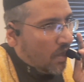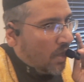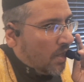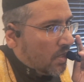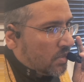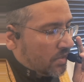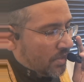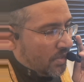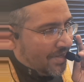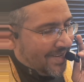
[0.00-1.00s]
It is
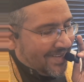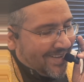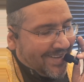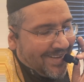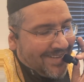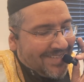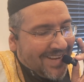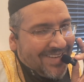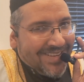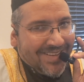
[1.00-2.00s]
the
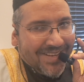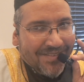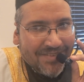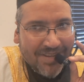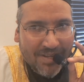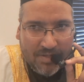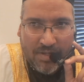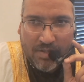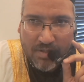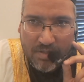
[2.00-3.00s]
agenda of
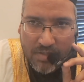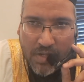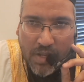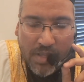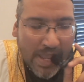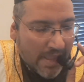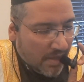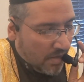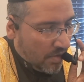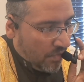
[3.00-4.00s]
Satan that
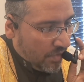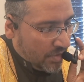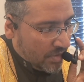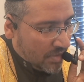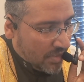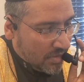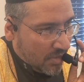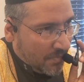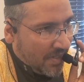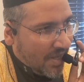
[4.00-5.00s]
encourages us
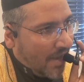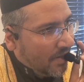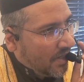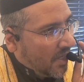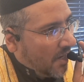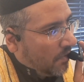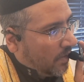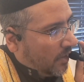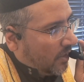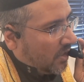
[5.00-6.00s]
to be
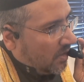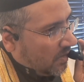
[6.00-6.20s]
uncaring,